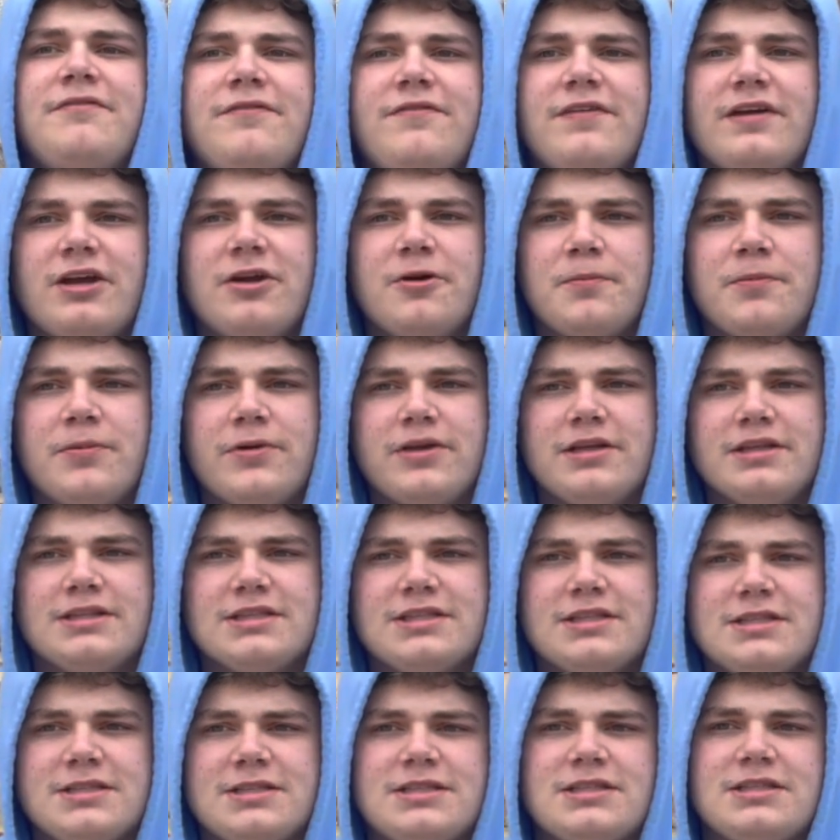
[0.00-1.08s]
fingerprints.
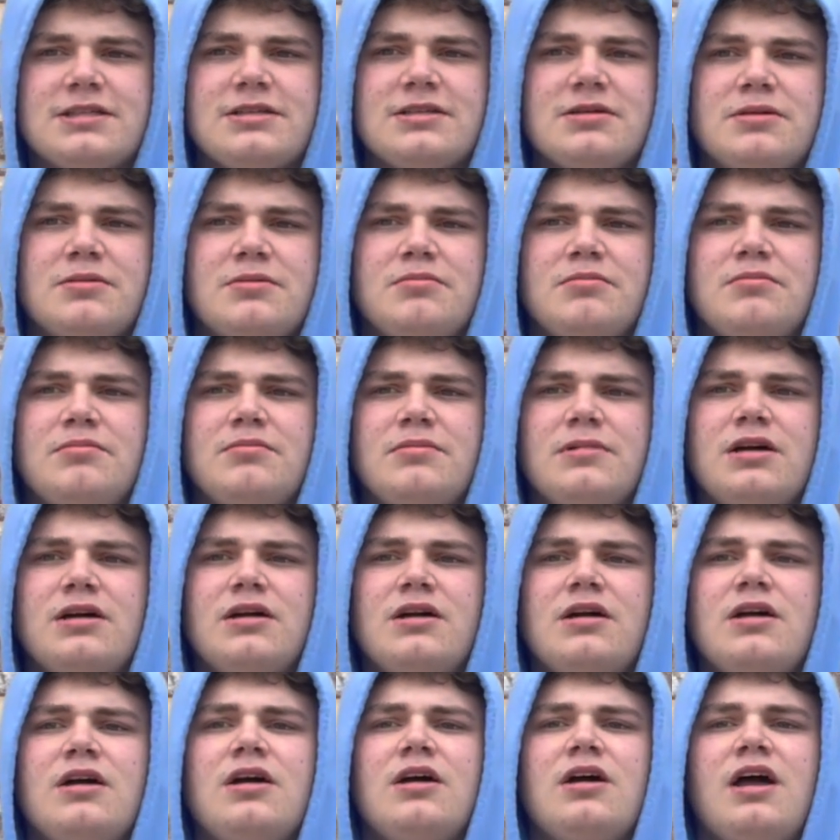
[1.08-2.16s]

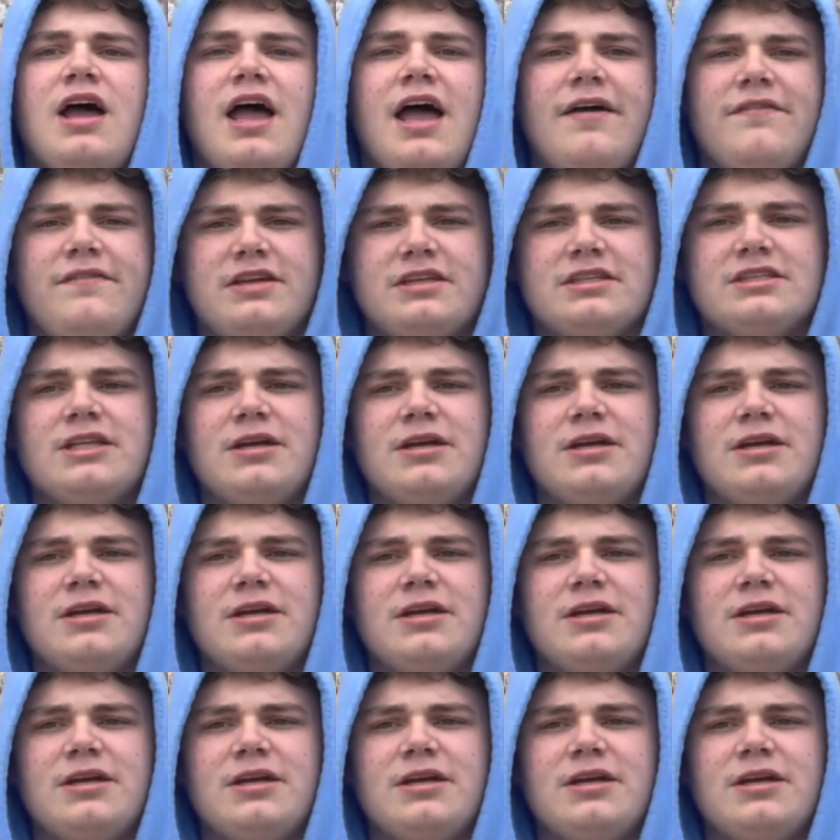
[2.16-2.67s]
Evidence